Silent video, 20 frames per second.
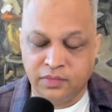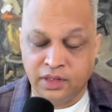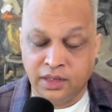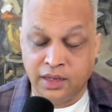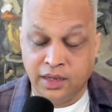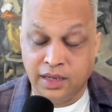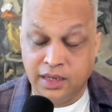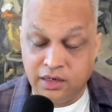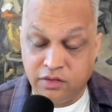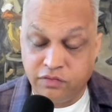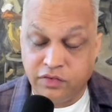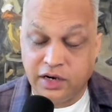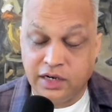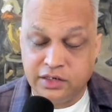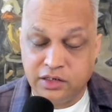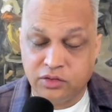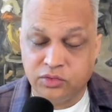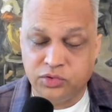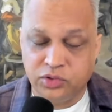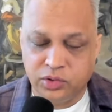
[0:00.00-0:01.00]
And if I
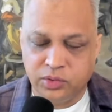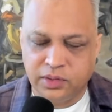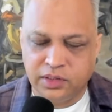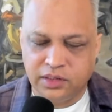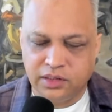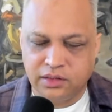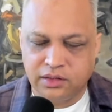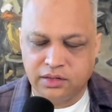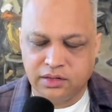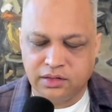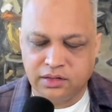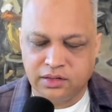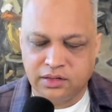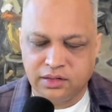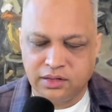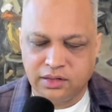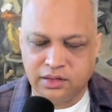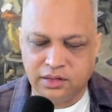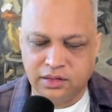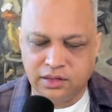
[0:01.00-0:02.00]
don't do it,
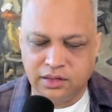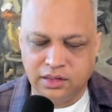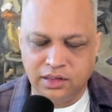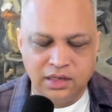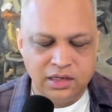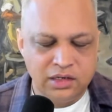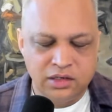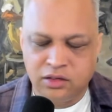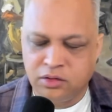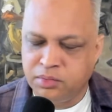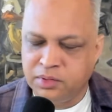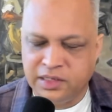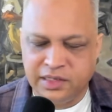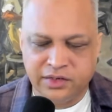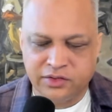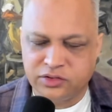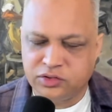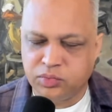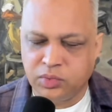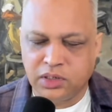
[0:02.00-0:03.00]
nobody
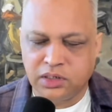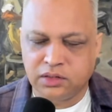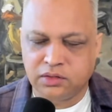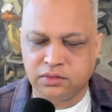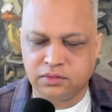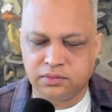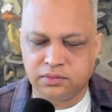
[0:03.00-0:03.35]
else will.